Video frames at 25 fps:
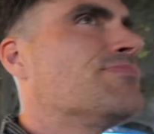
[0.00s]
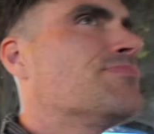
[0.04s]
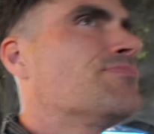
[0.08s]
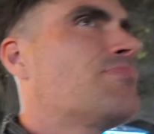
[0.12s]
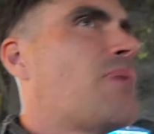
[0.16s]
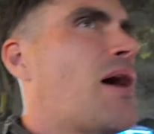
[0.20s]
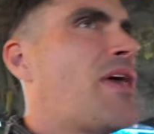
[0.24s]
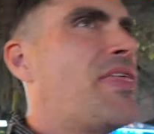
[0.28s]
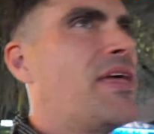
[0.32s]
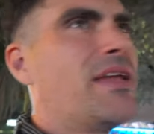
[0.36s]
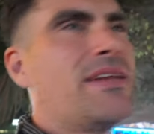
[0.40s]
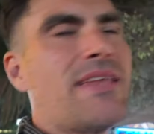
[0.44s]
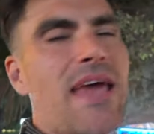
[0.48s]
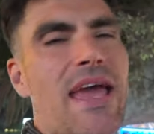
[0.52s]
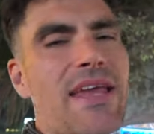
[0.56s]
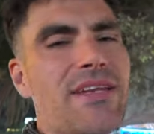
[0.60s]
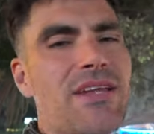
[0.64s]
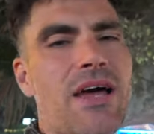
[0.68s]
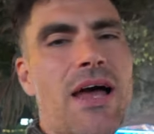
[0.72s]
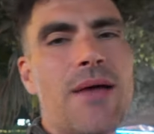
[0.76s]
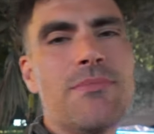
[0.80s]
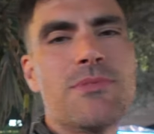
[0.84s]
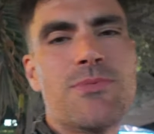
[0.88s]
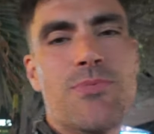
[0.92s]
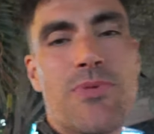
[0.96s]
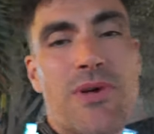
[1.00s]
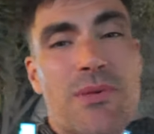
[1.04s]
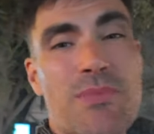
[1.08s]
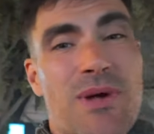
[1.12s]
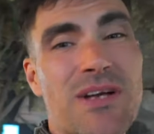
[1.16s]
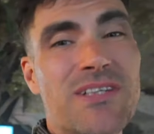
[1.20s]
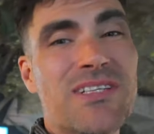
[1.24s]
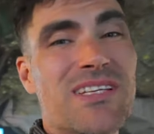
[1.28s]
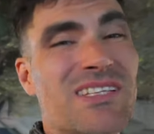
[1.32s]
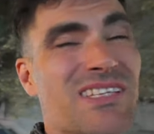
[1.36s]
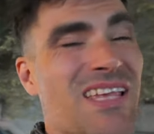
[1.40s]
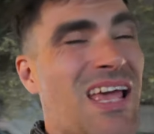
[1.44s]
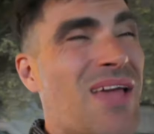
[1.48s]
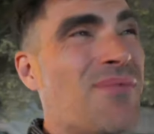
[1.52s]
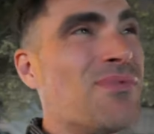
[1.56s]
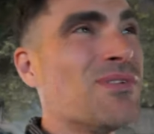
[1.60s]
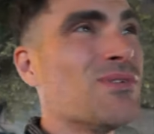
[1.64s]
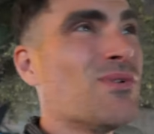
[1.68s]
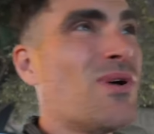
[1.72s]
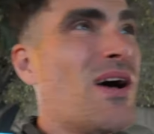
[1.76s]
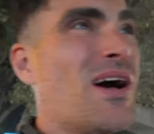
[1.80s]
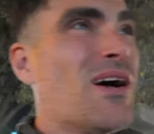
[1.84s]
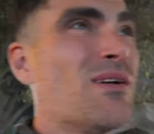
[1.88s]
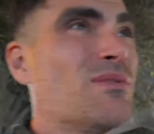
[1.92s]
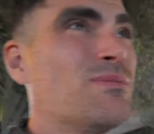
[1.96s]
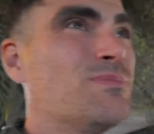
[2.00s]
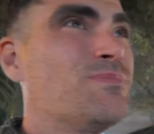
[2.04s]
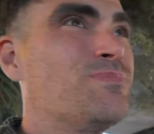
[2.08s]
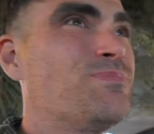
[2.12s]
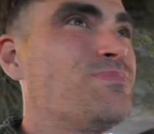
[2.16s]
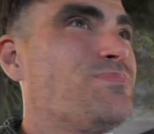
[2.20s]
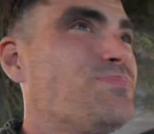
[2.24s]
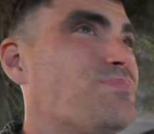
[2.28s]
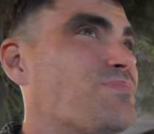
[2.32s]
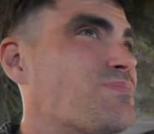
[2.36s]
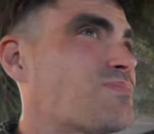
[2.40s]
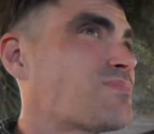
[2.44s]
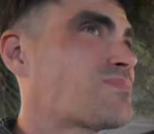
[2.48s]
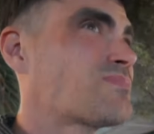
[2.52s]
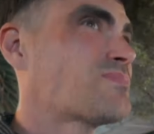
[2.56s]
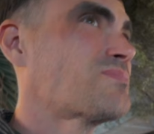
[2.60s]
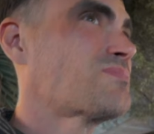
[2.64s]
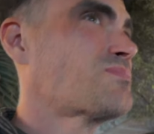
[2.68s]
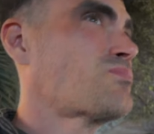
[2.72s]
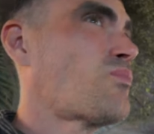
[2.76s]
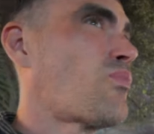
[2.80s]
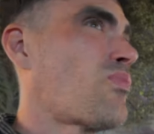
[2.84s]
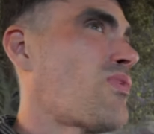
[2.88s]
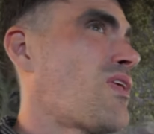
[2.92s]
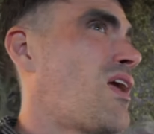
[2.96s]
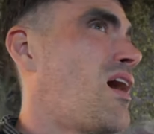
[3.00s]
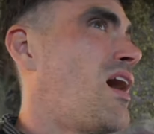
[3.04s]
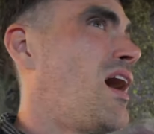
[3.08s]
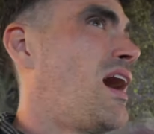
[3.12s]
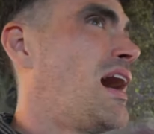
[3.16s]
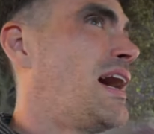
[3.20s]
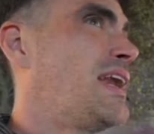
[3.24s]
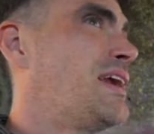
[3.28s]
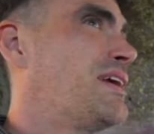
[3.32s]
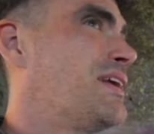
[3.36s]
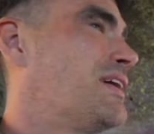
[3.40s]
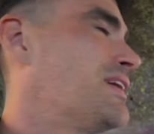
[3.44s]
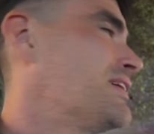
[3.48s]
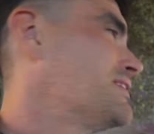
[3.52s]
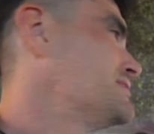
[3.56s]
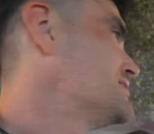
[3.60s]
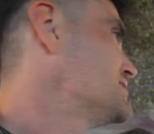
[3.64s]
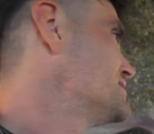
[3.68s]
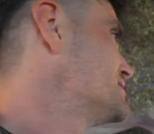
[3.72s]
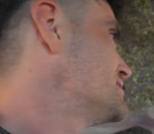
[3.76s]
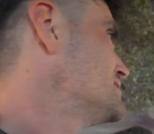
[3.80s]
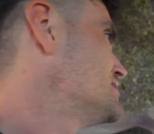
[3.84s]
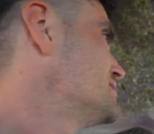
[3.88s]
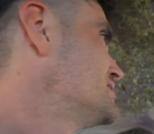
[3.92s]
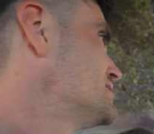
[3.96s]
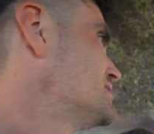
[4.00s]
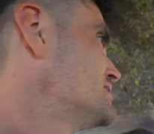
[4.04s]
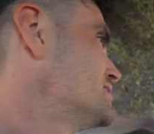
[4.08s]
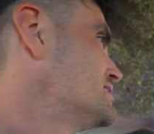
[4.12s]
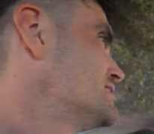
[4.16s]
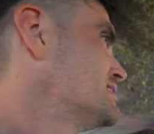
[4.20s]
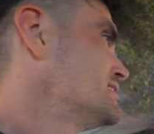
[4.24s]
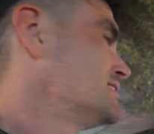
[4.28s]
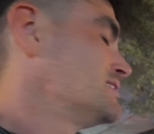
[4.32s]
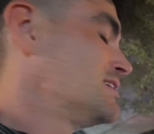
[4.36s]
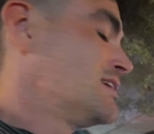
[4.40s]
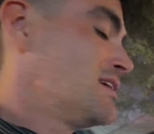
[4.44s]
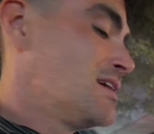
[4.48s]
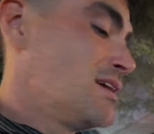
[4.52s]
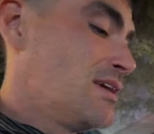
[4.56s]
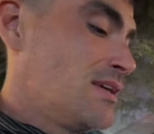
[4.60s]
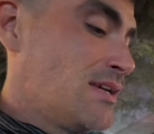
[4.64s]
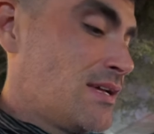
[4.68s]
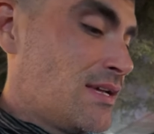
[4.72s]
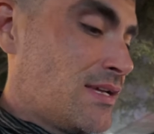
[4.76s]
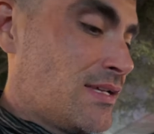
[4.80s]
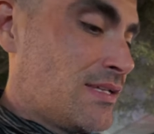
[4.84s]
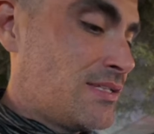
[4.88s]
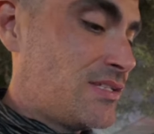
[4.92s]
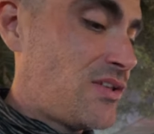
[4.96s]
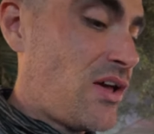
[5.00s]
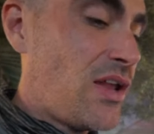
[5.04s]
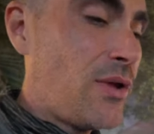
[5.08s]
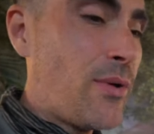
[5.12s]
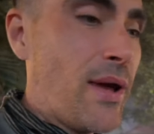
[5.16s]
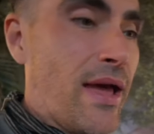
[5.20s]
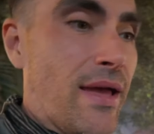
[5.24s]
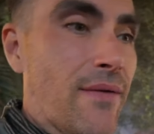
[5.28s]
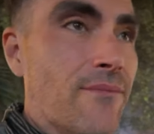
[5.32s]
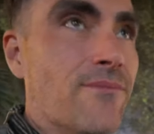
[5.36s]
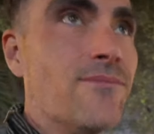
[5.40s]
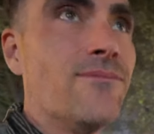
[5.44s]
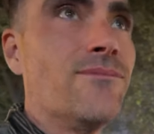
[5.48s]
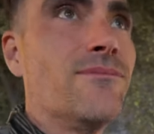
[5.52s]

But I think daytime's pretty much the same as well. I don't know. So anyway,